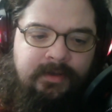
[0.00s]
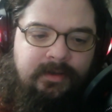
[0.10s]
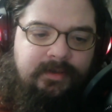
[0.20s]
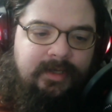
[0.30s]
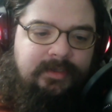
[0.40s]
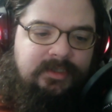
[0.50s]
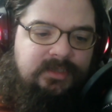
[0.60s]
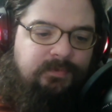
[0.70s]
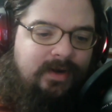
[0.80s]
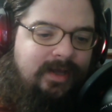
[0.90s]
Then
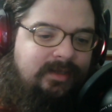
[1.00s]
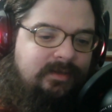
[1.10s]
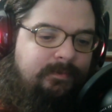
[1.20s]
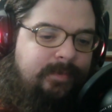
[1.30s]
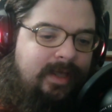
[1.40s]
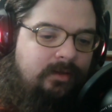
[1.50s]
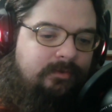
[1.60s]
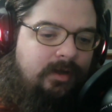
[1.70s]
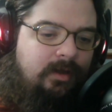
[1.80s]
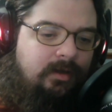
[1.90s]
sprang the
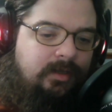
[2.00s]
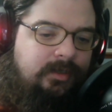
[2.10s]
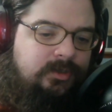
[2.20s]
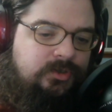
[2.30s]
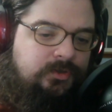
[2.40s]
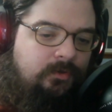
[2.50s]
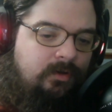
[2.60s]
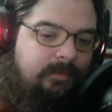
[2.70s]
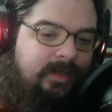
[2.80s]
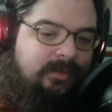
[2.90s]
Balrog in his
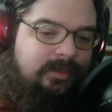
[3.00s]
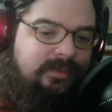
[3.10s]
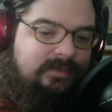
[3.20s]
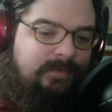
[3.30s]
torment and his